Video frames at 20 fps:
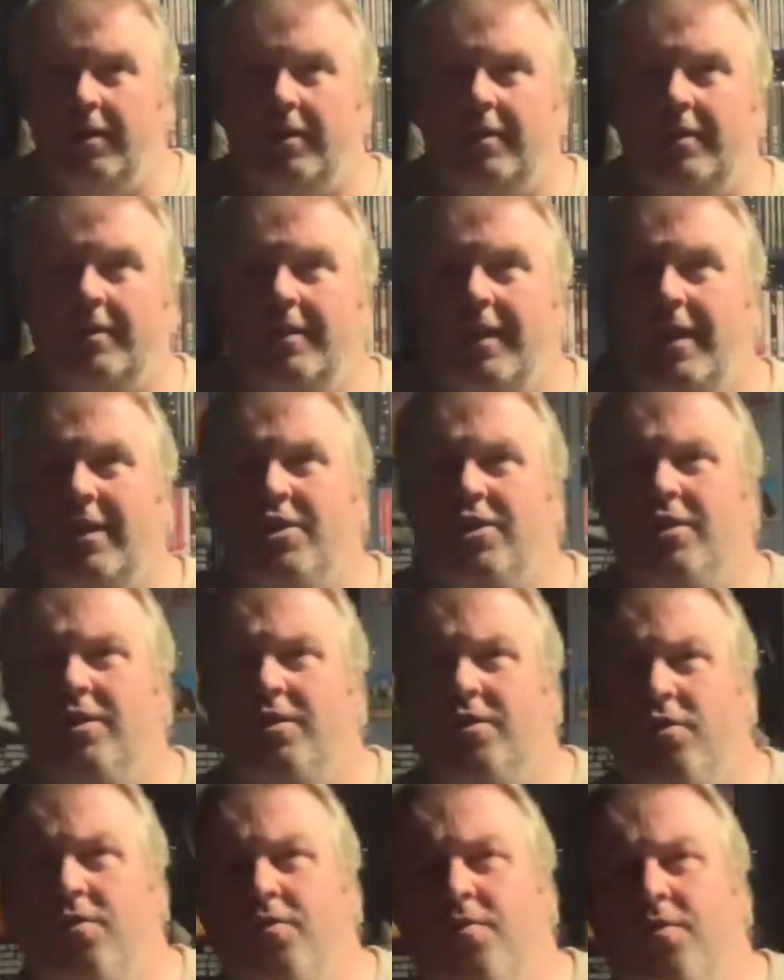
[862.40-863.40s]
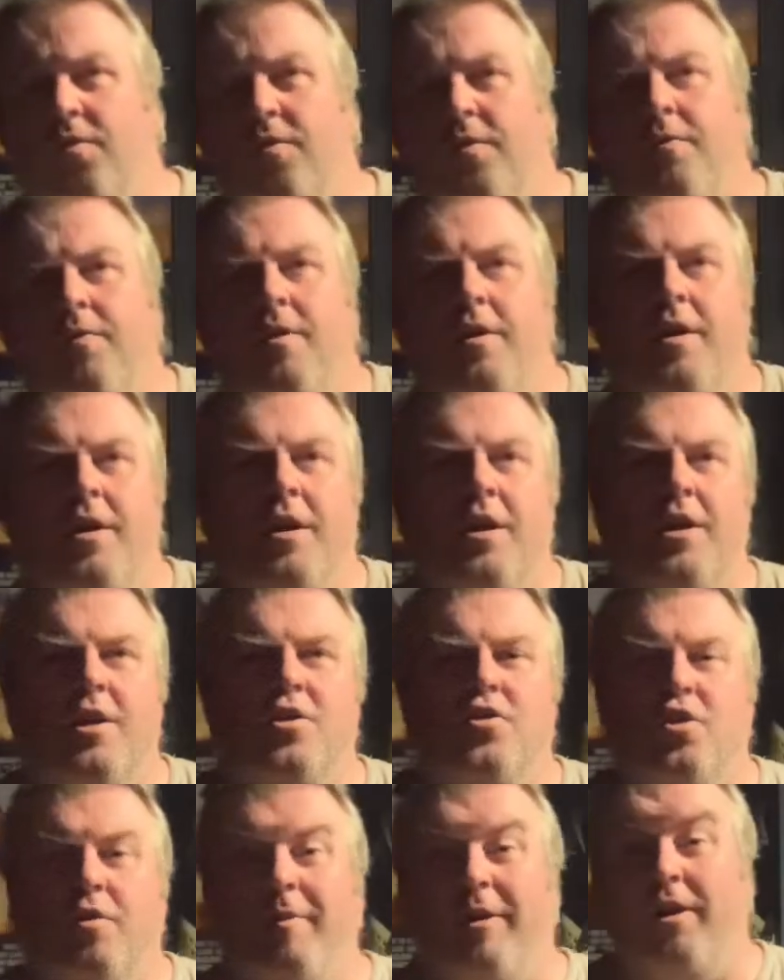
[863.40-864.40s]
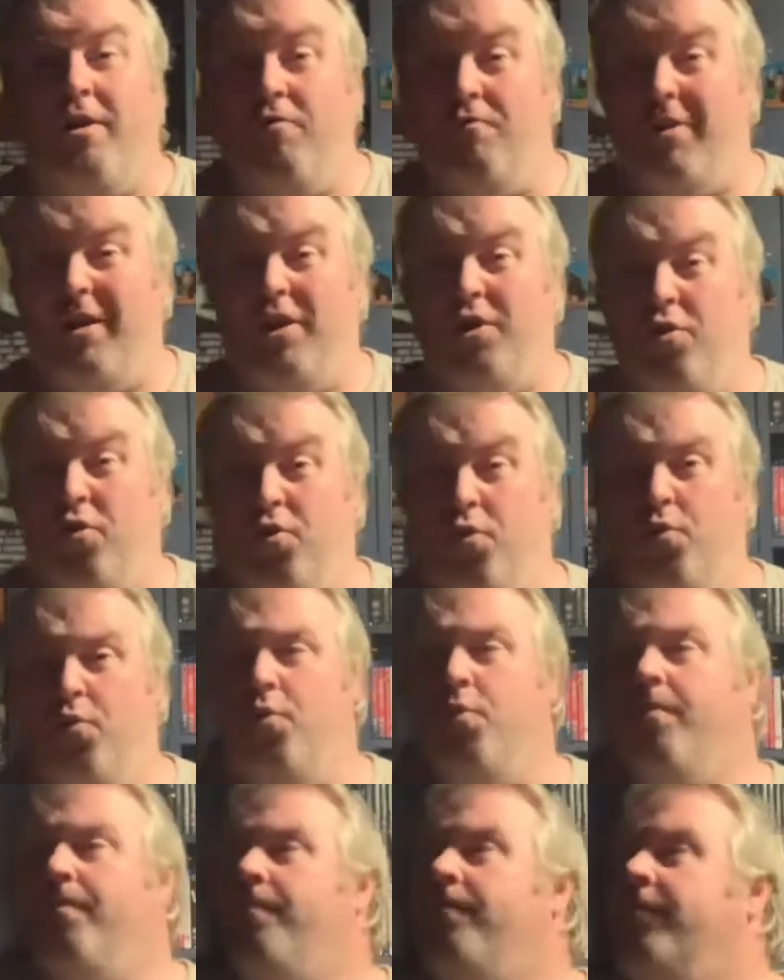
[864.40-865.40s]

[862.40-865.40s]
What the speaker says: section, sort of try to make it look really cool.